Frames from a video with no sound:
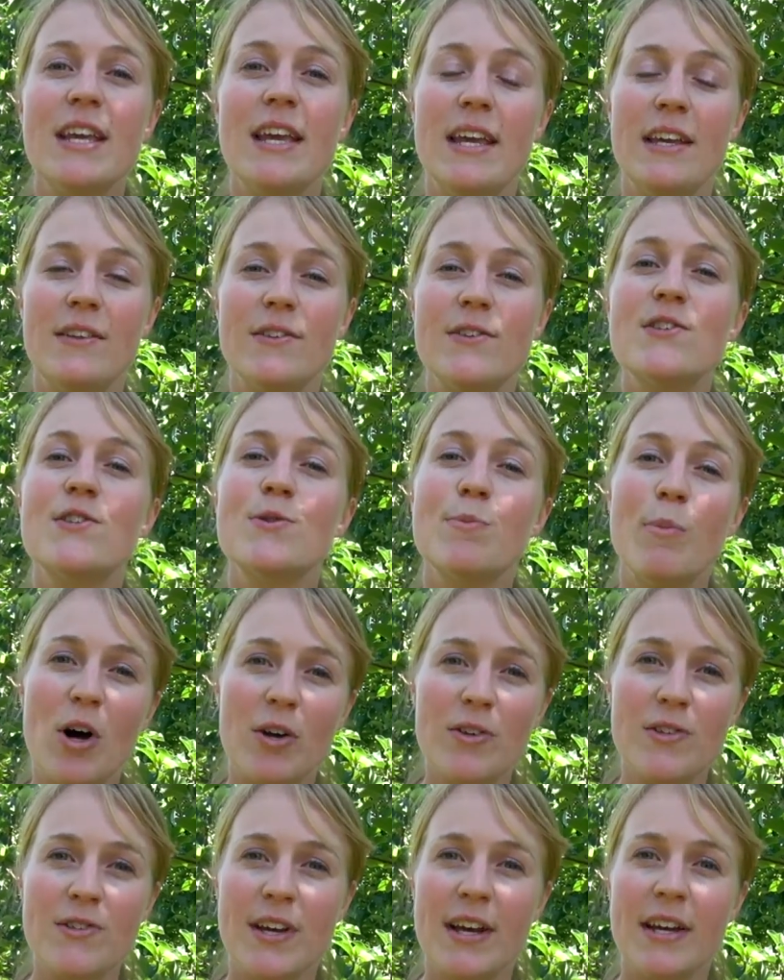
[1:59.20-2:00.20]
in
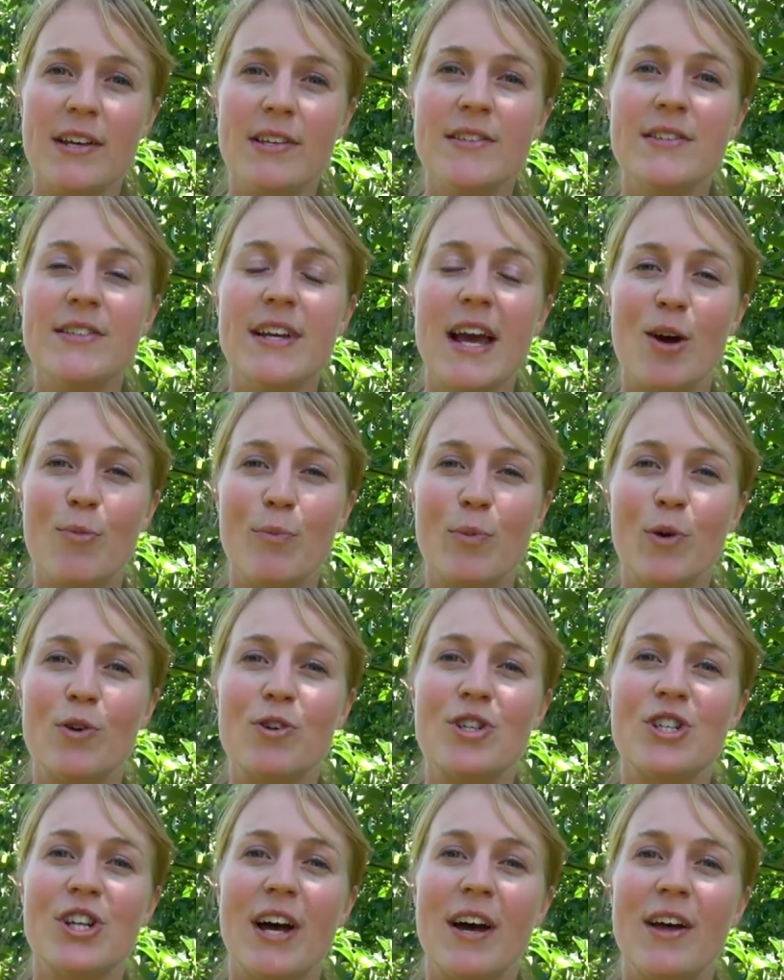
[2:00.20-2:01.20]
small-sized
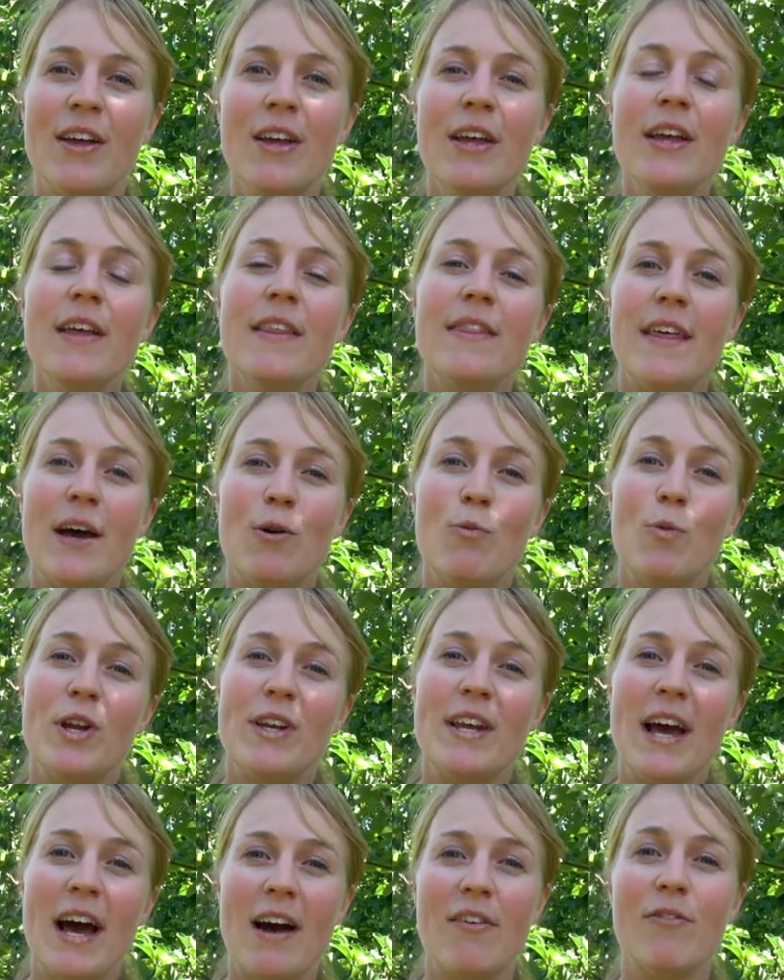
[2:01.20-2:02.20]
ambrosia that would
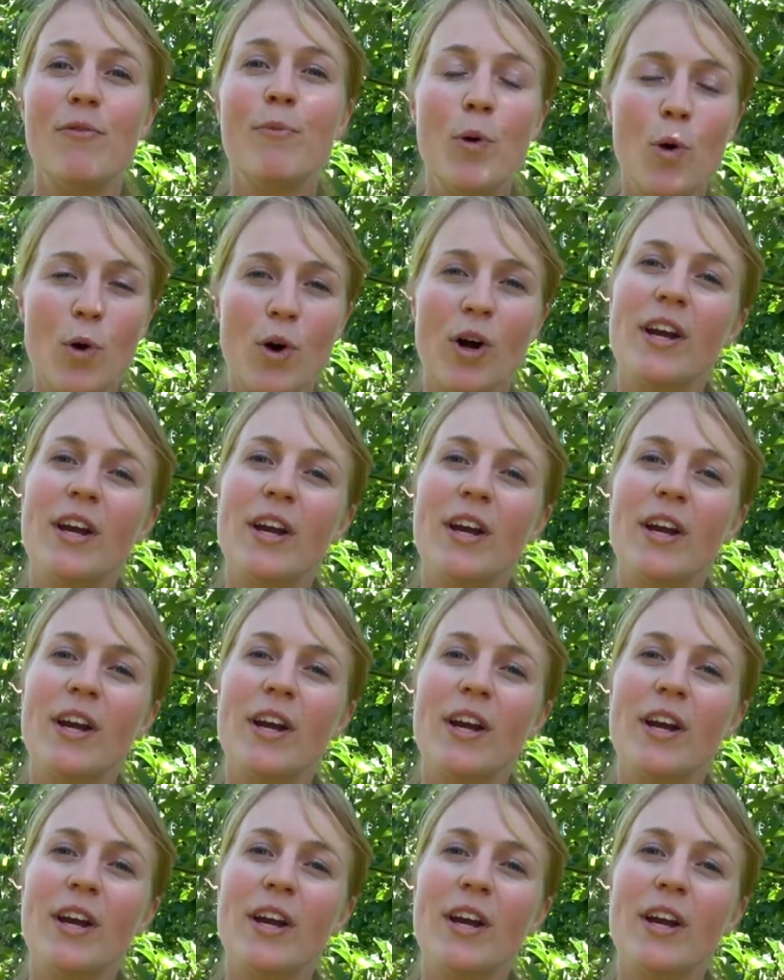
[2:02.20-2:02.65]
have poor